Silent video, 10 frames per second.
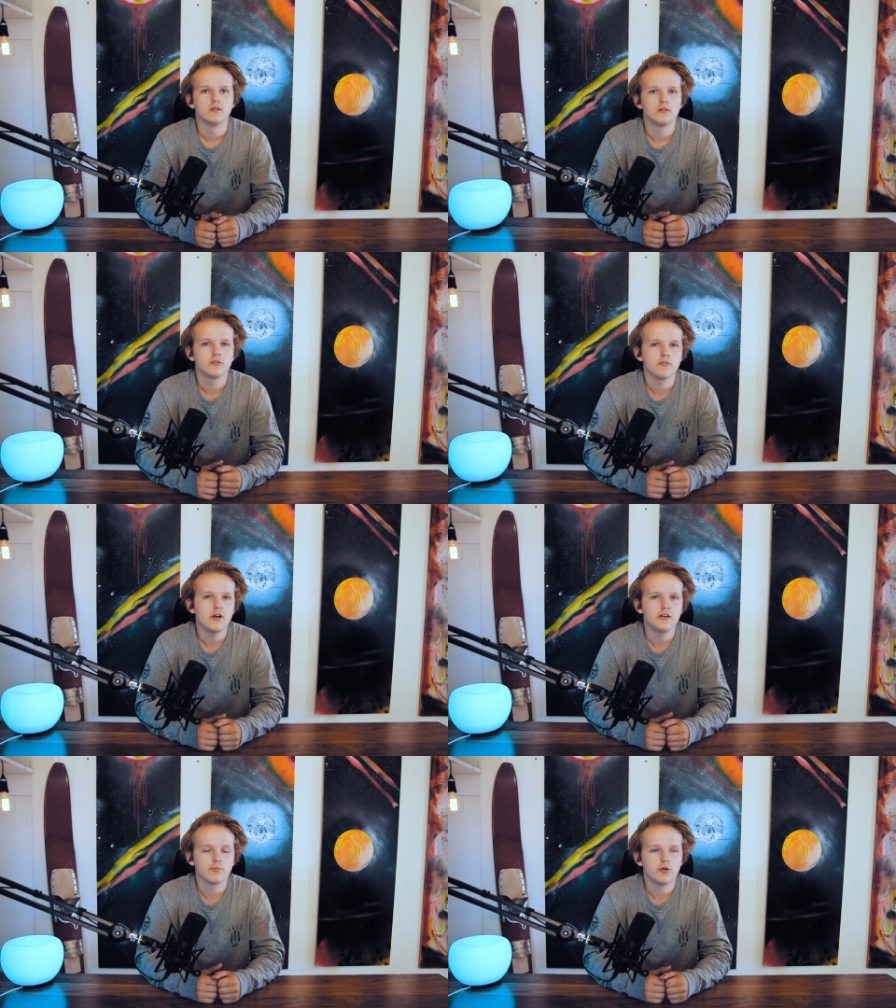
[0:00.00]
The
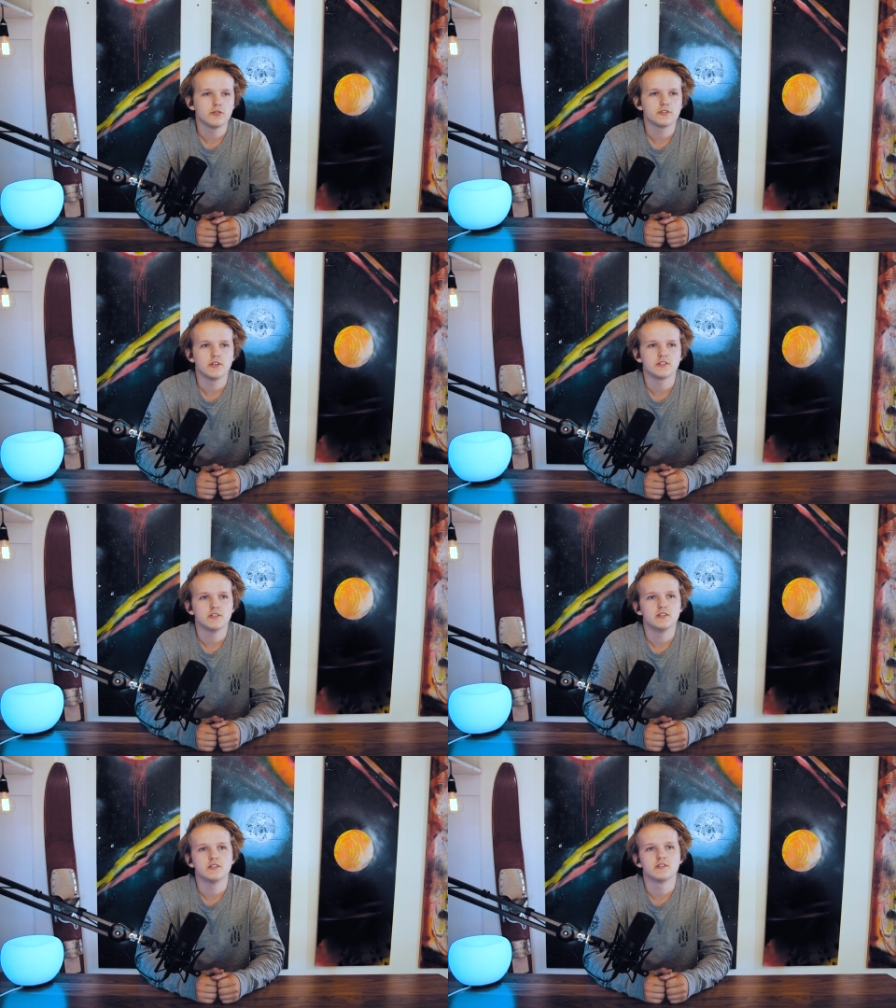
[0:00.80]
creative process
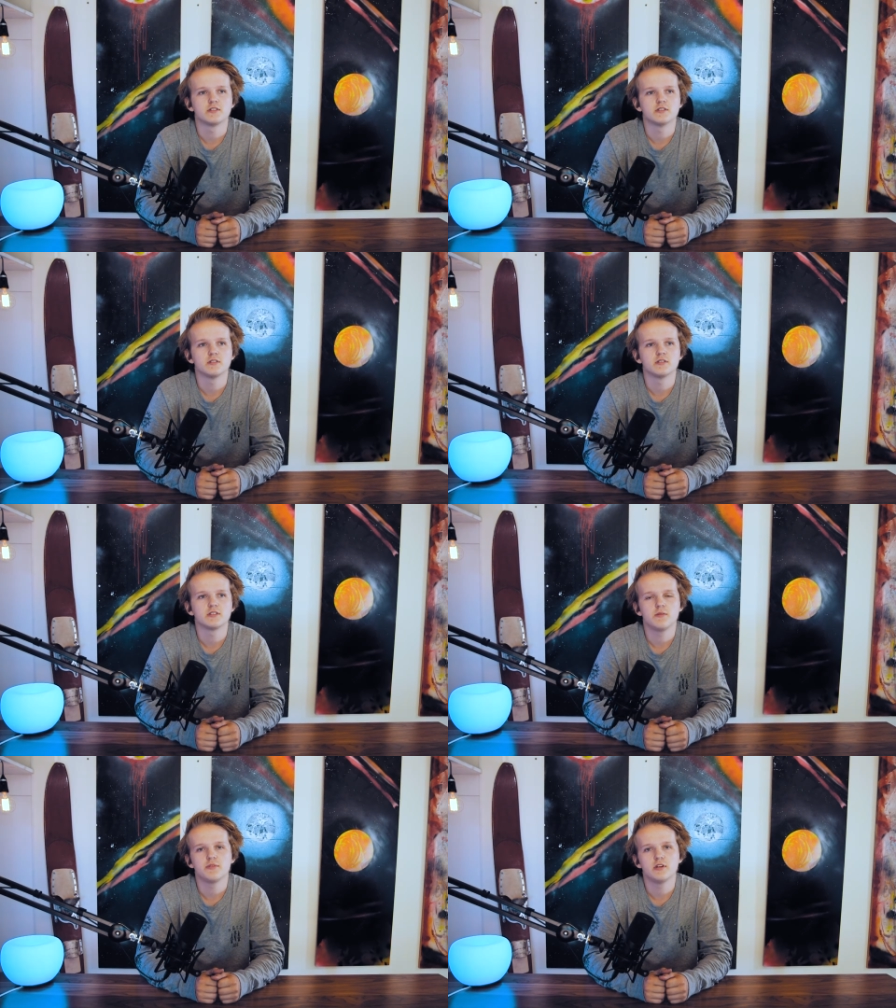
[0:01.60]
is
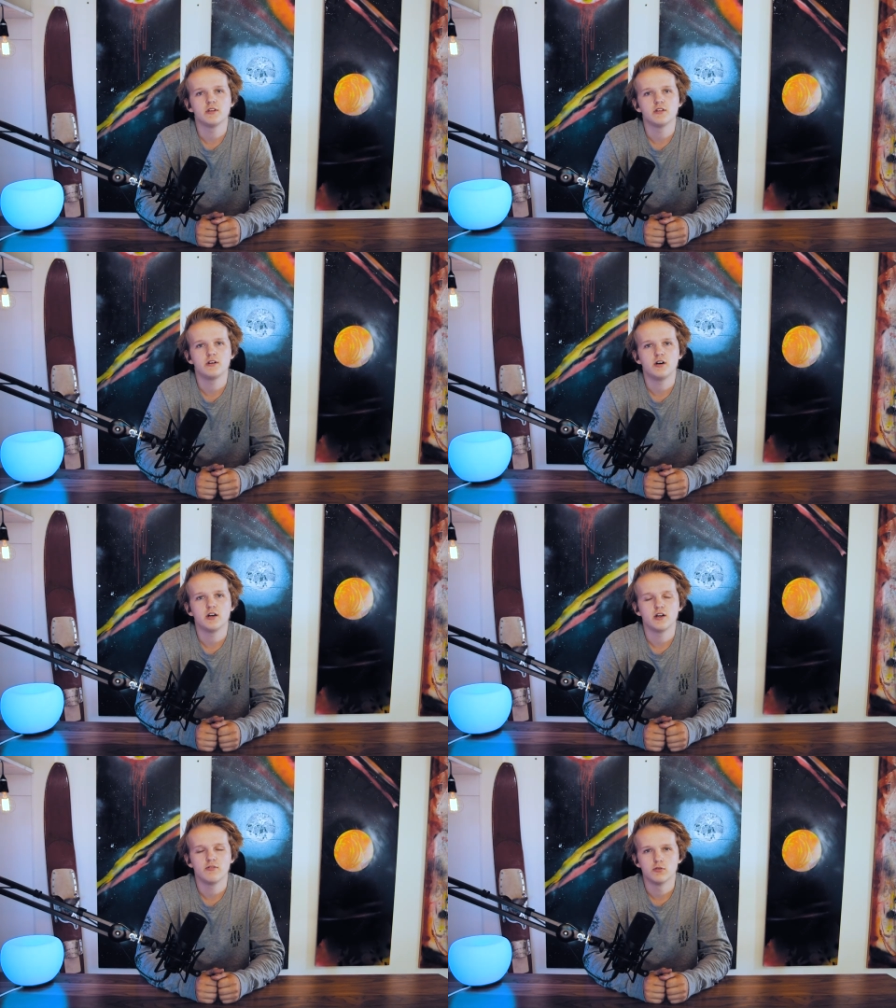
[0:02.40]
something that I
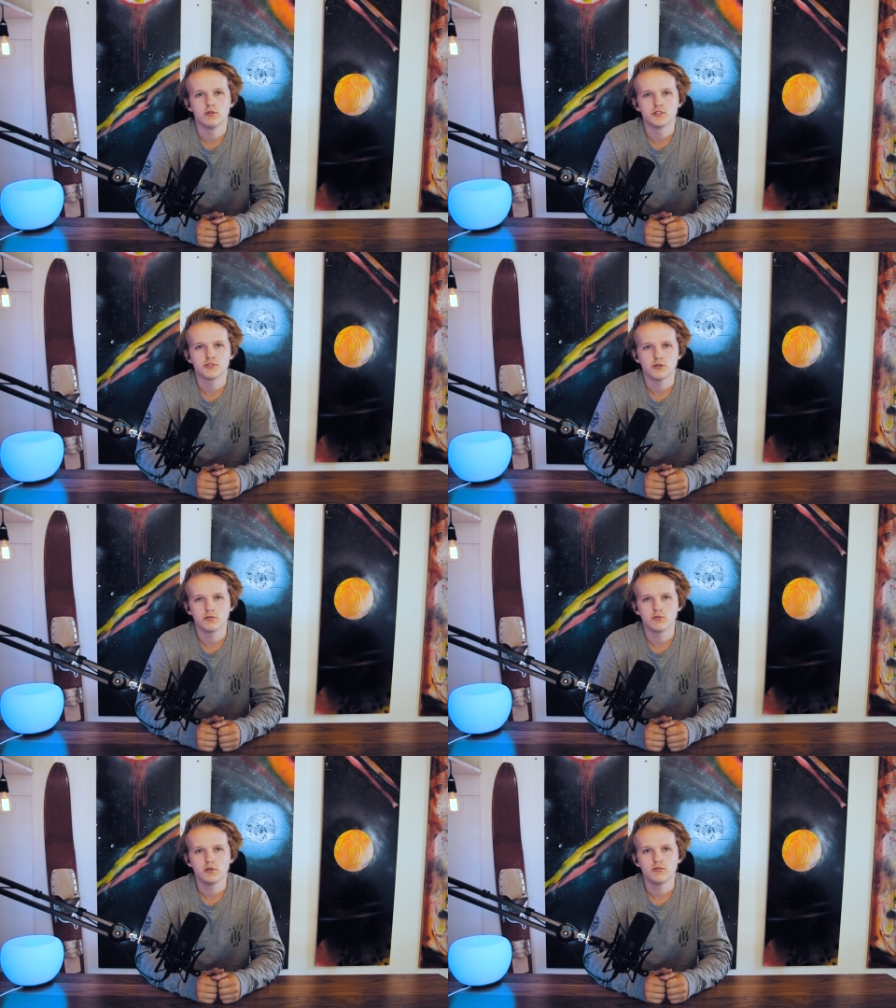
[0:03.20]
have always
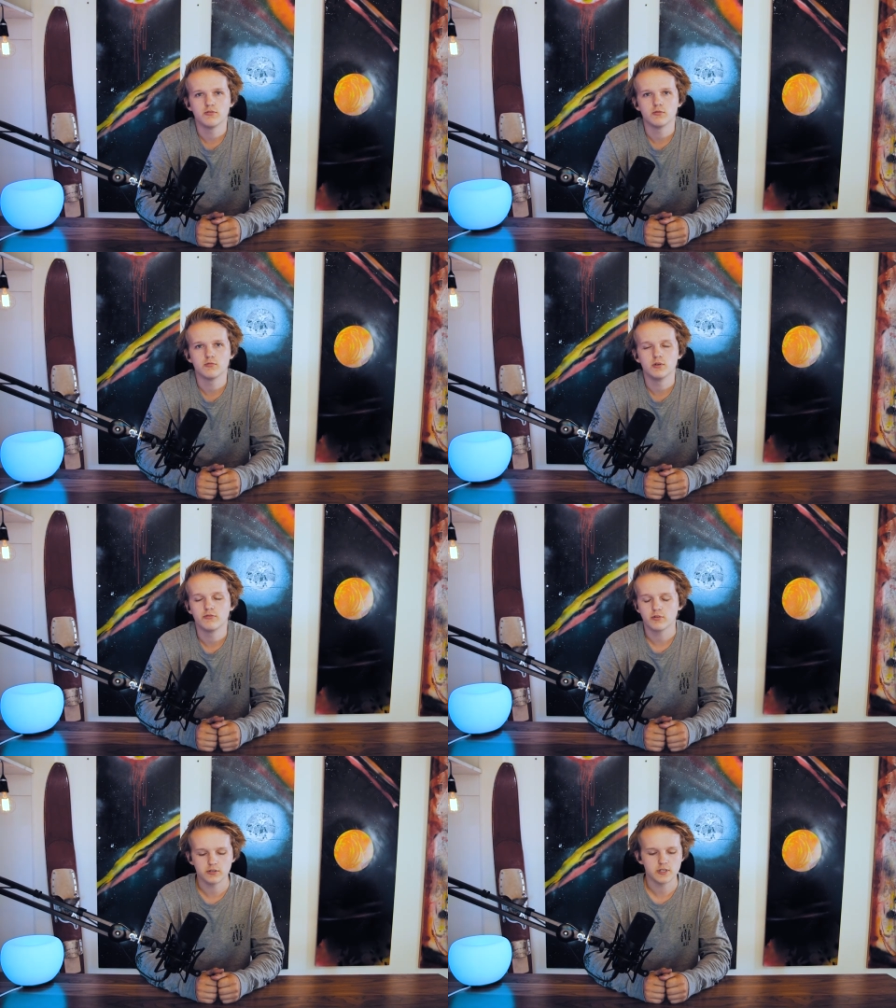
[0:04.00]
struggled with with
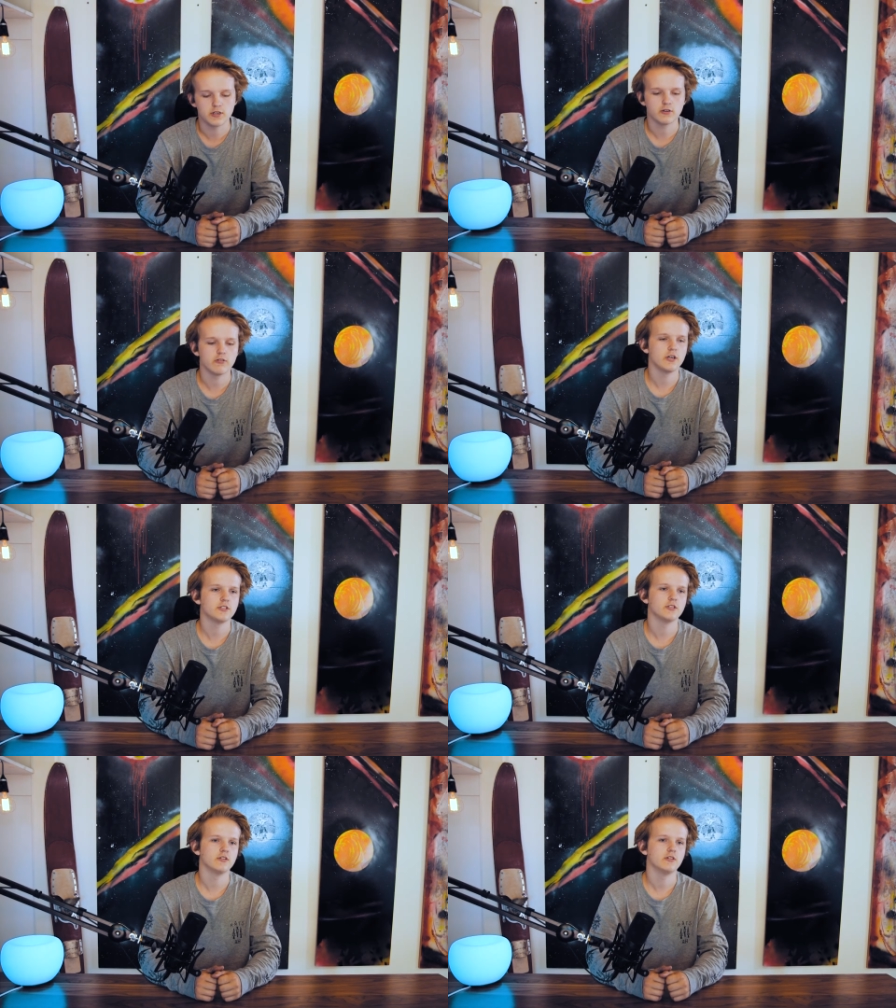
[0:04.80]
content
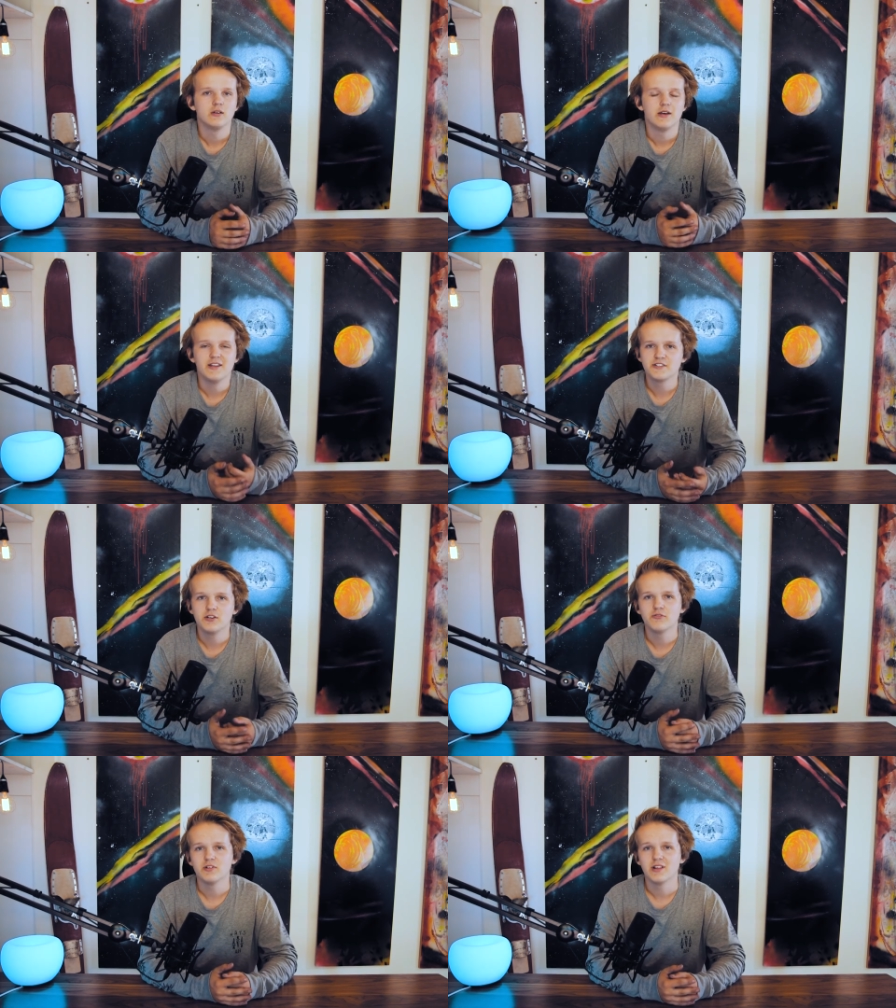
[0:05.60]
creation, and that's
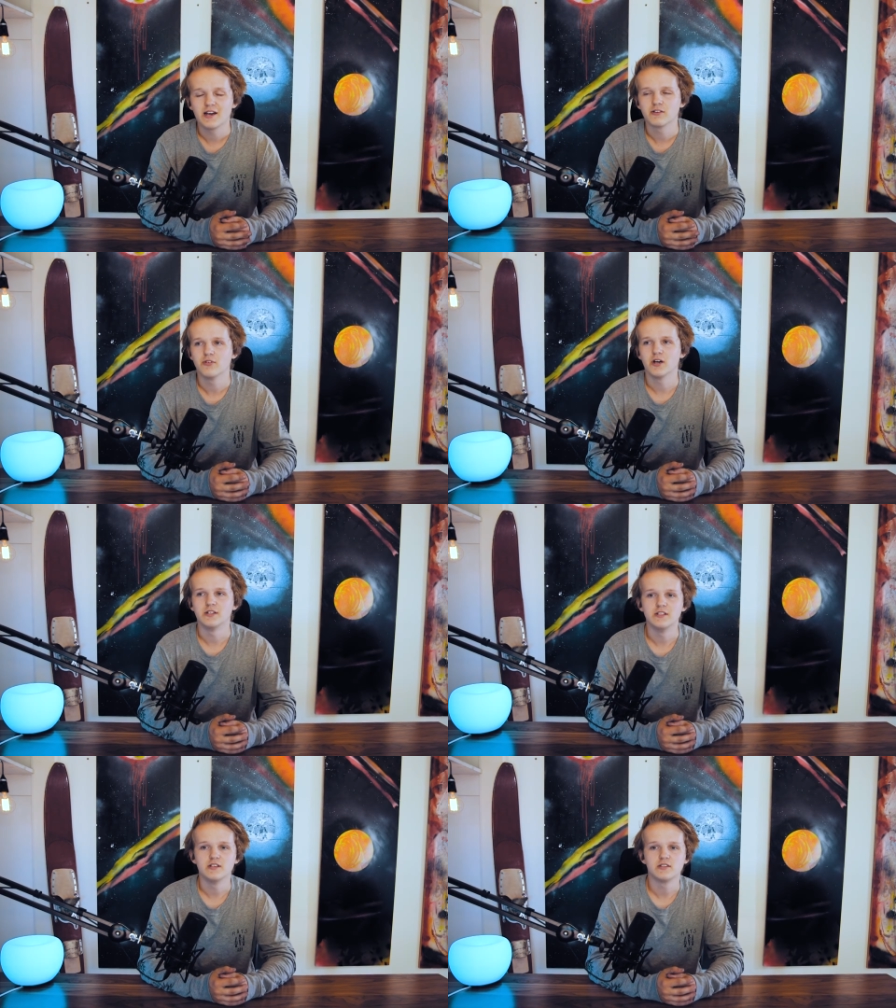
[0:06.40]
not for lack of
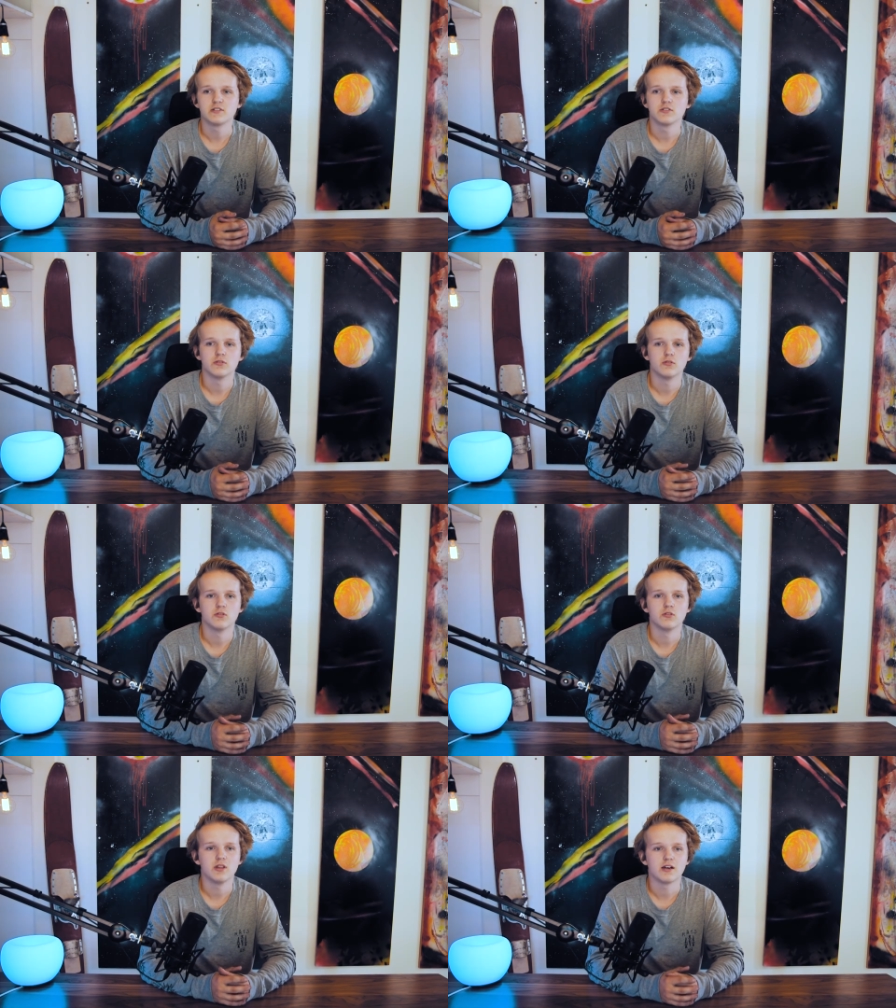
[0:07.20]
ideas
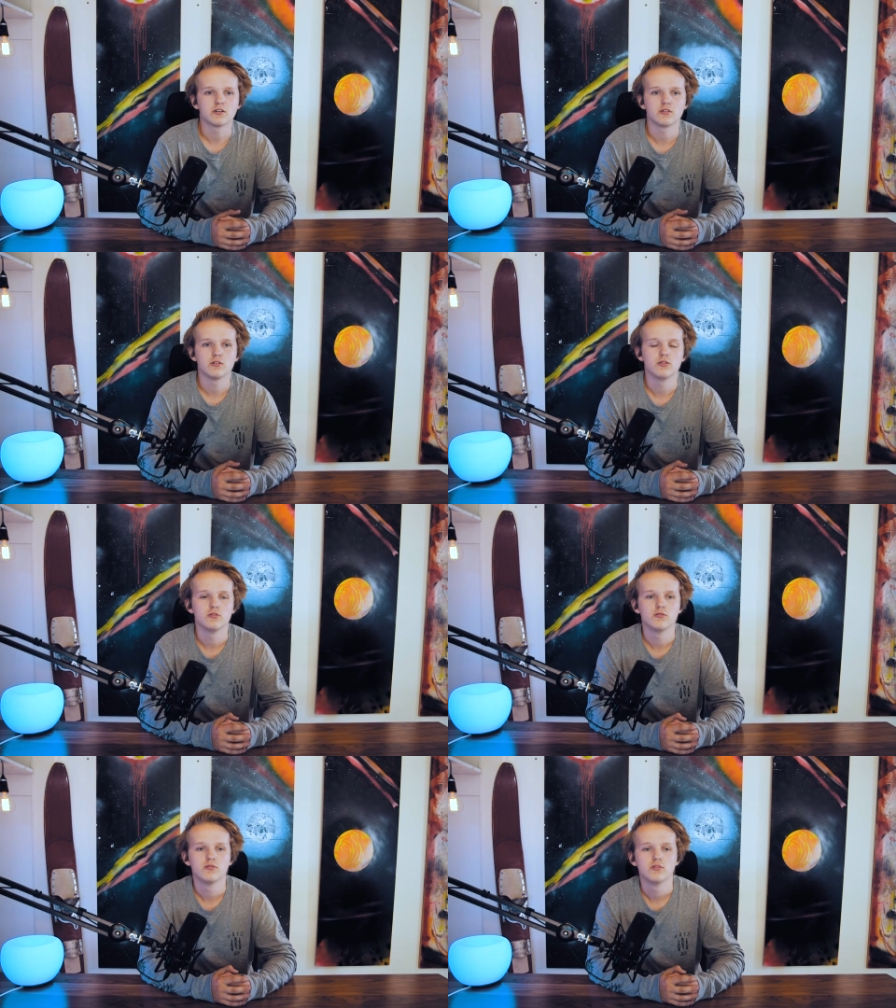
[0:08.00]
or lack
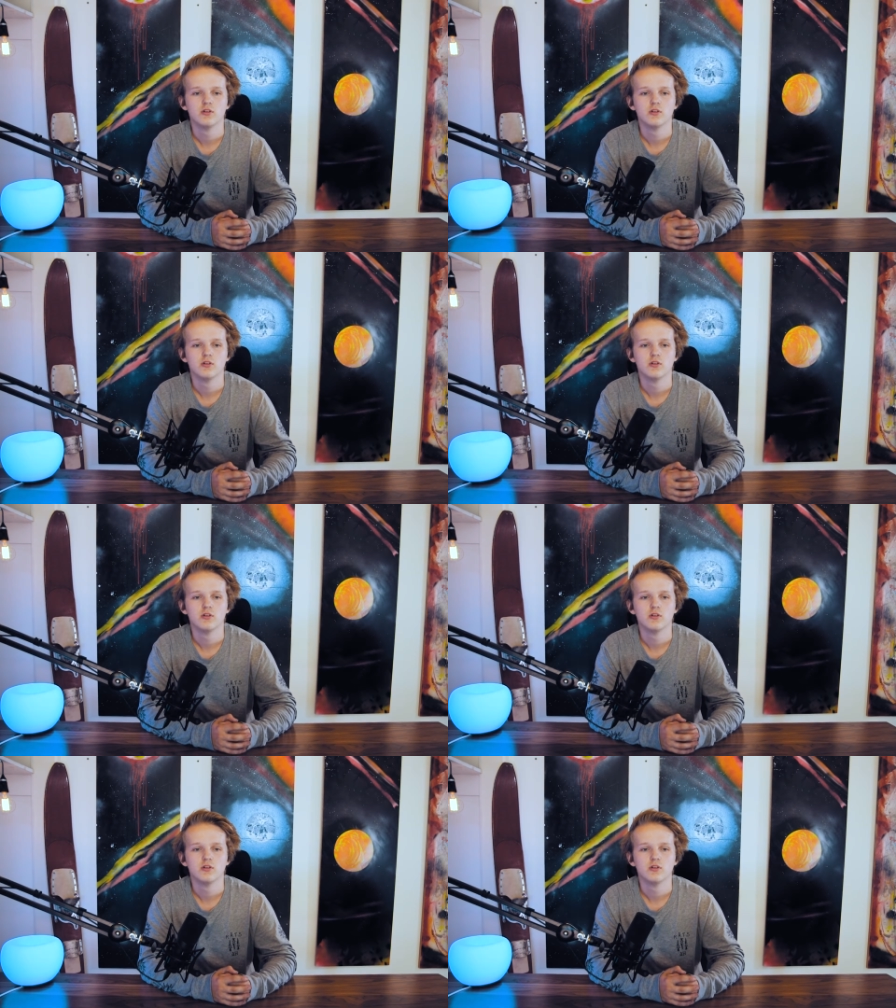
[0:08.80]
of